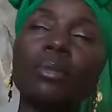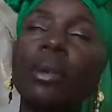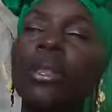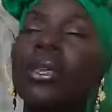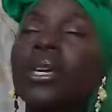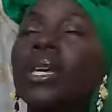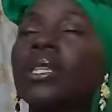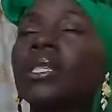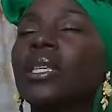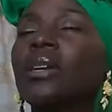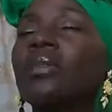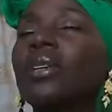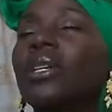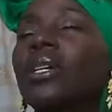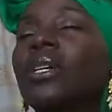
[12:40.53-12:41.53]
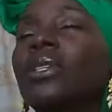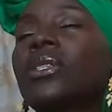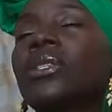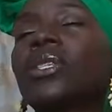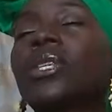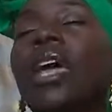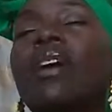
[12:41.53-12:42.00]
Mother has given
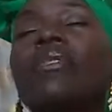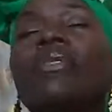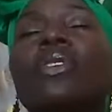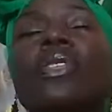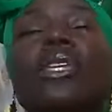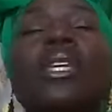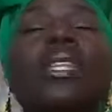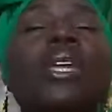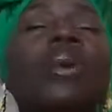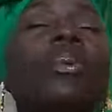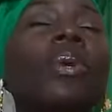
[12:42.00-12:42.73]
us everything that